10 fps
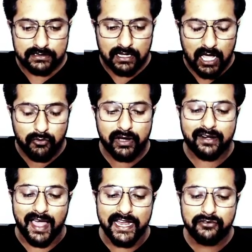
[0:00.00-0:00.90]
Our
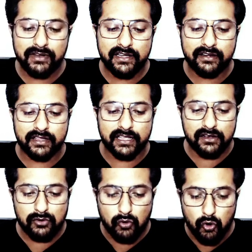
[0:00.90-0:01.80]
right
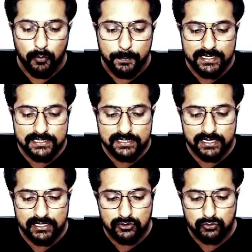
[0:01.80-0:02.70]
ventricle opens
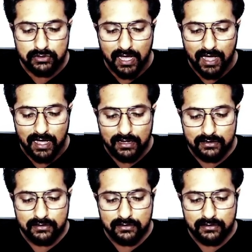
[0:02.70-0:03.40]
into the